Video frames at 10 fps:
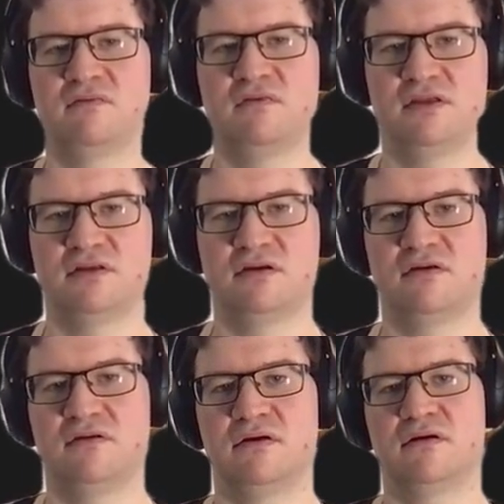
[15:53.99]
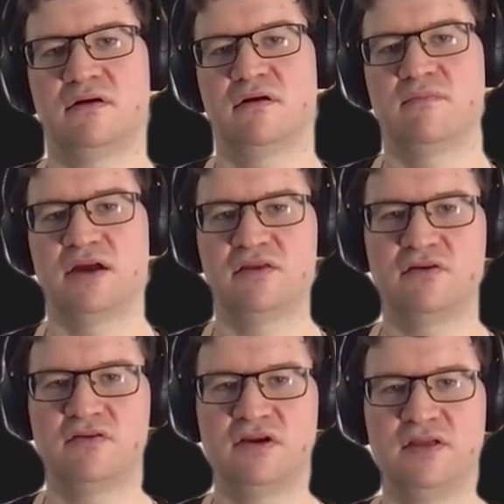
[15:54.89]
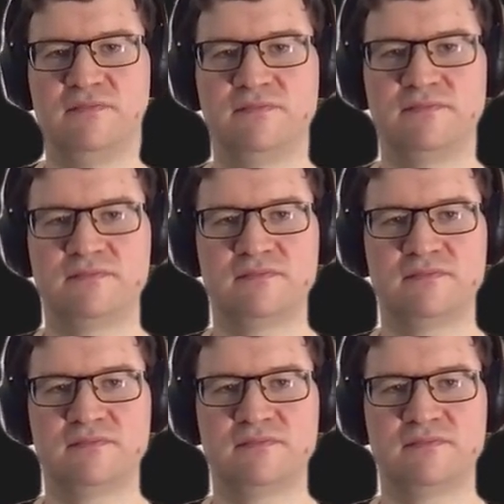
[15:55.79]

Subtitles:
with Python 3.